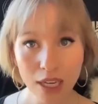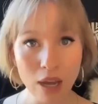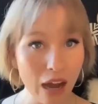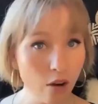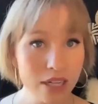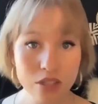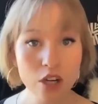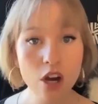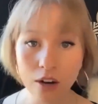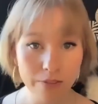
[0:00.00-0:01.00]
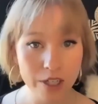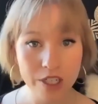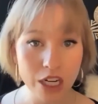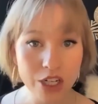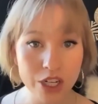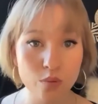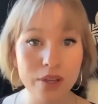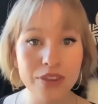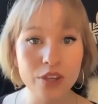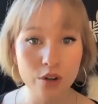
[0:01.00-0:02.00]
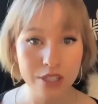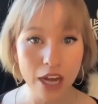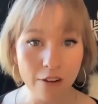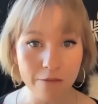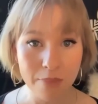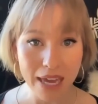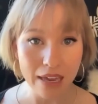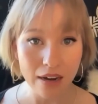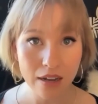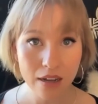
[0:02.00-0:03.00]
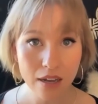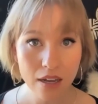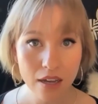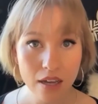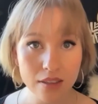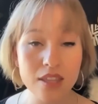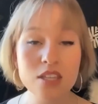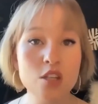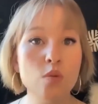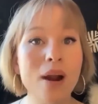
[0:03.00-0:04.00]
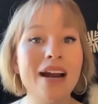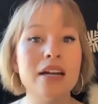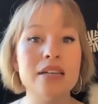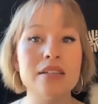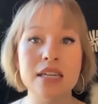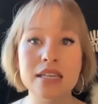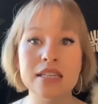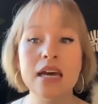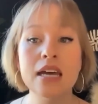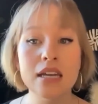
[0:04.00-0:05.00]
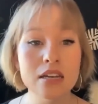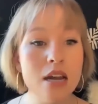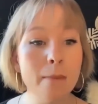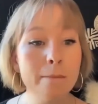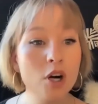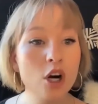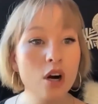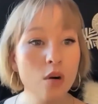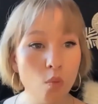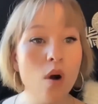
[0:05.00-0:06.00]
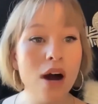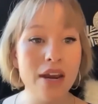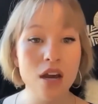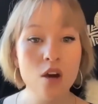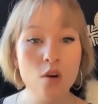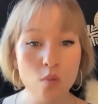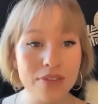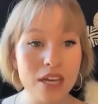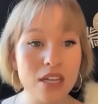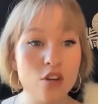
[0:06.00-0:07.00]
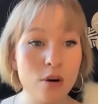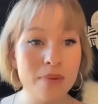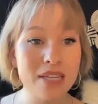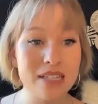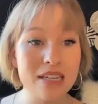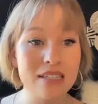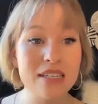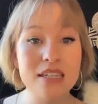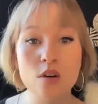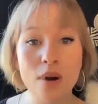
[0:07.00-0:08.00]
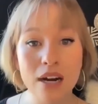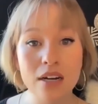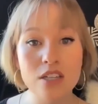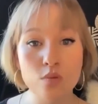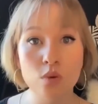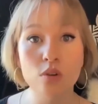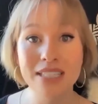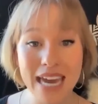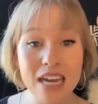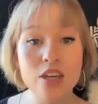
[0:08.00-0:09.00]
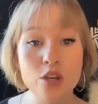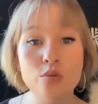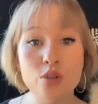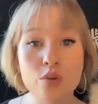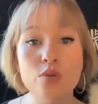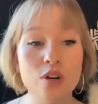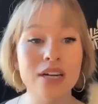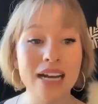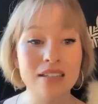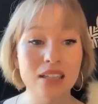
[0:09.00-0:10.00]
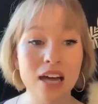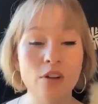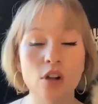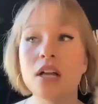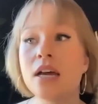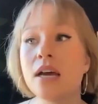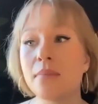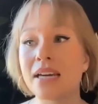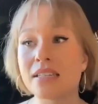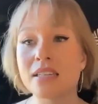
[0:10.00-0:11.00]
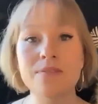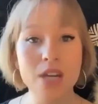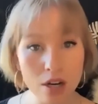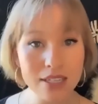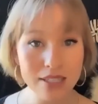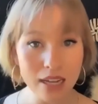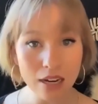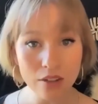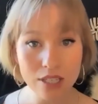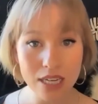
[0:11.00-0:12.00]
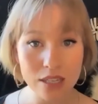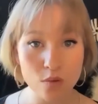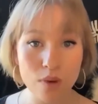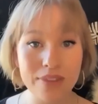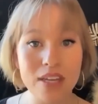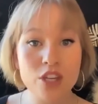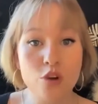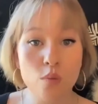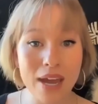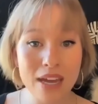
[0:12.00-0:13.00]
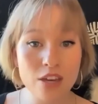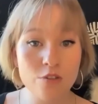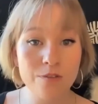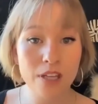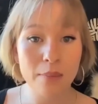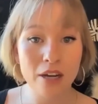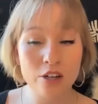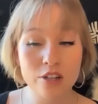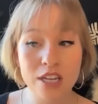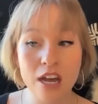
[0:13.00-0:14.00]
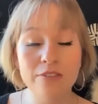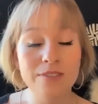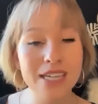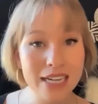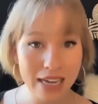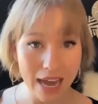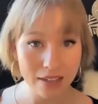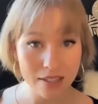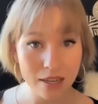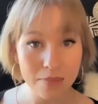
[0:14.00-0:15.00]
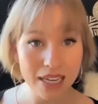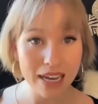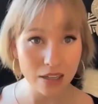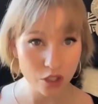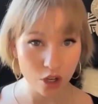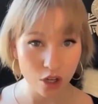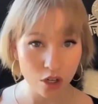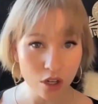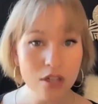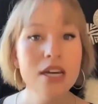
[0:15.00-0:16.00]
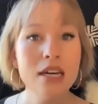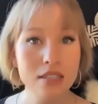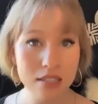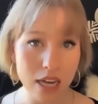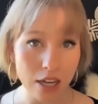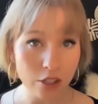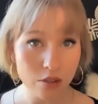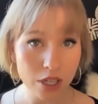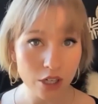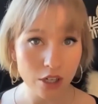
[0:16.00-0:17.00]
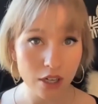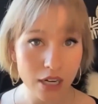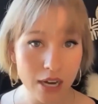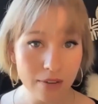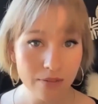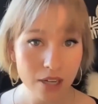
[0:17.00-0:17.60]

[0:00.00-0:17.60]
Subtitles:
How has the conversations with yourself been? This awareness is number one within your business. This awareness will take you to your next level, because if there is subtleties within the way you feel about yourself, needing something external to tell you that you're good enough,